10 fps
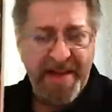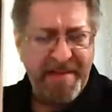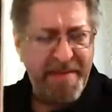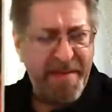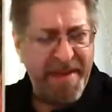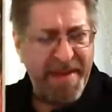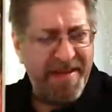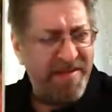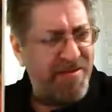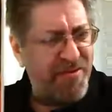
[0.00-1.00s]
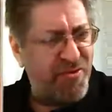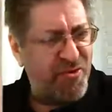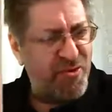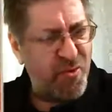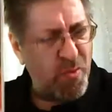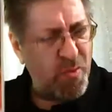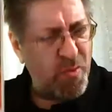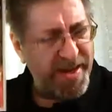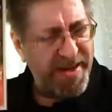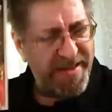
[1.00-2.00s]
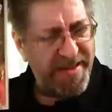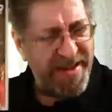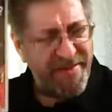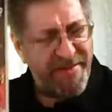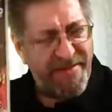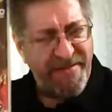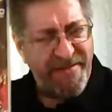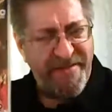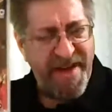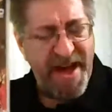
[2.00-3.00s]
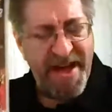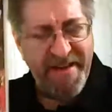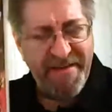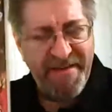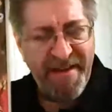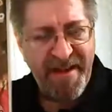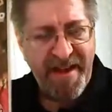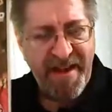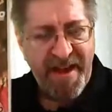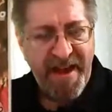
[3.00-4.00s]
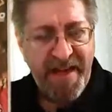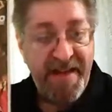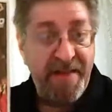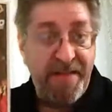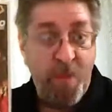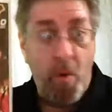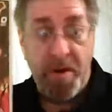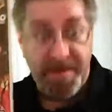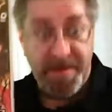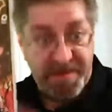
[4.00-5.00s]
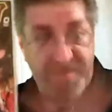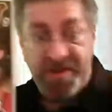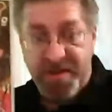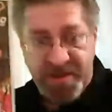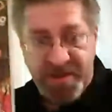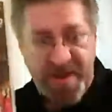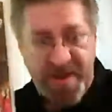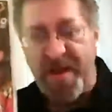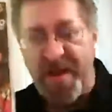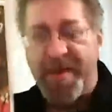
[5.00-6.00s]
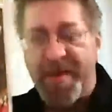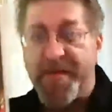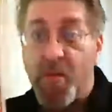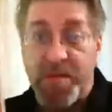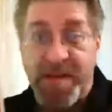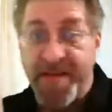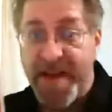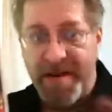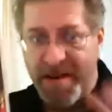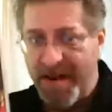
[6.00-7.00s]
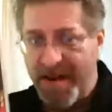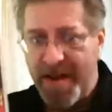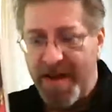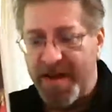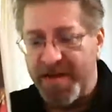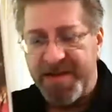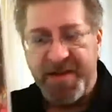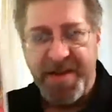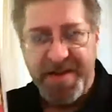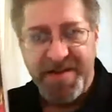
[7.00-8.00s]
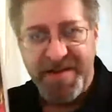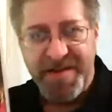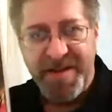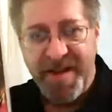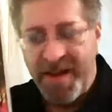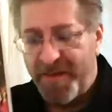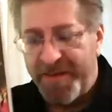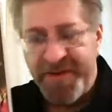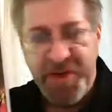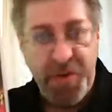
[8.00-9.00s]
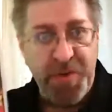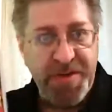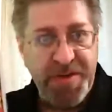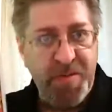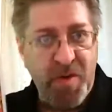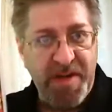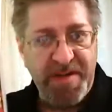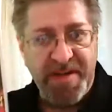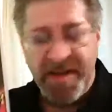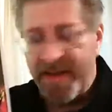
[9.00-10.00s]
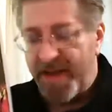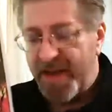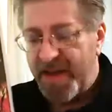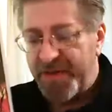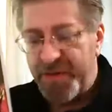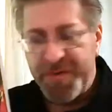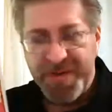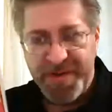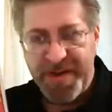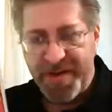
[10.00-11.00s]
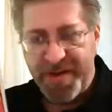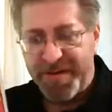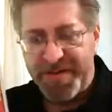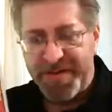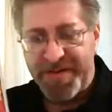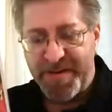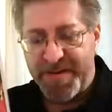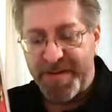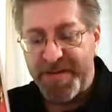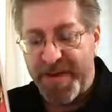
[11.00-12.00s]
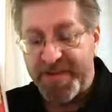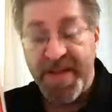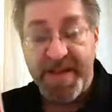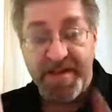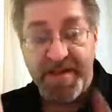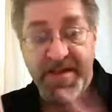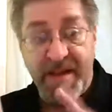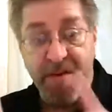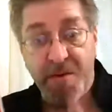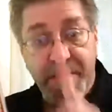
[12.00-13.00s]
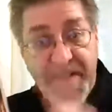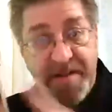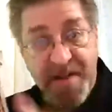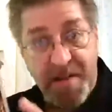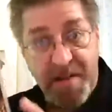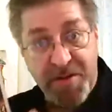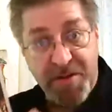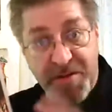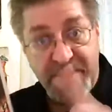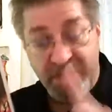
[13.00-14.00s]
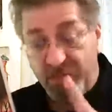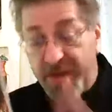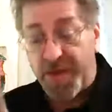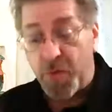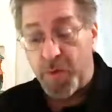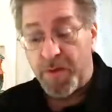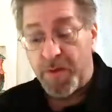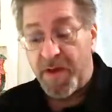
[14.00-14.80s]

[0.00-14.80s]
maybe 20 that have five, and then four starts ramping up. And of course, I've got a gazillions with twos and ones. Twos are, or sometimes like the North Texas Comic Show does it really cool.